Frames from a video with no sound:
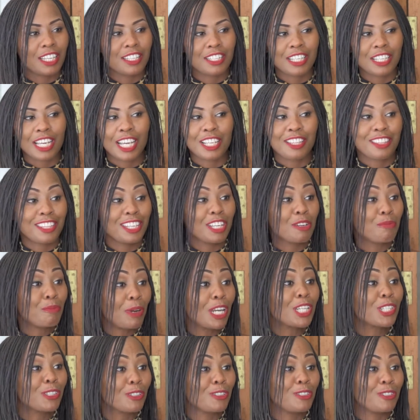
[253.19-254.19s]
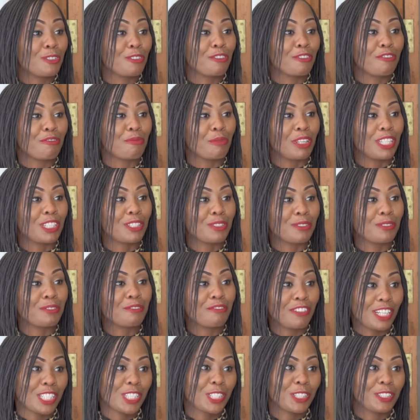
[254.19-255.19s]
and I think passion drove me to
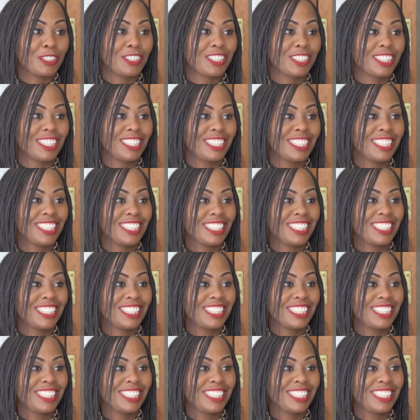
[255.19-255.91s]
fashion.